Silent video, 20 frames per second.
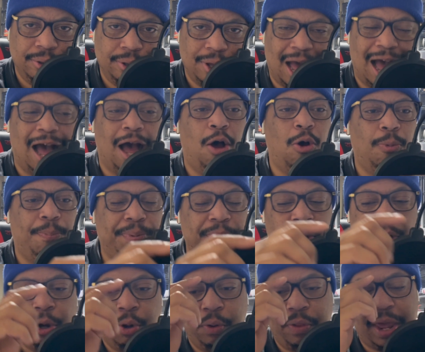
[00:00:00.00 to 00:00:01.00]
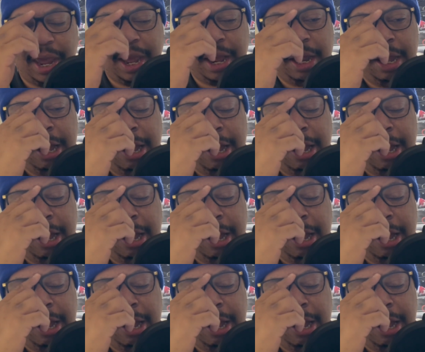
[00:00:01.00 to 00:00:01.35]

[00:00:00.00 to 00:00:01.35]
I hope you know that.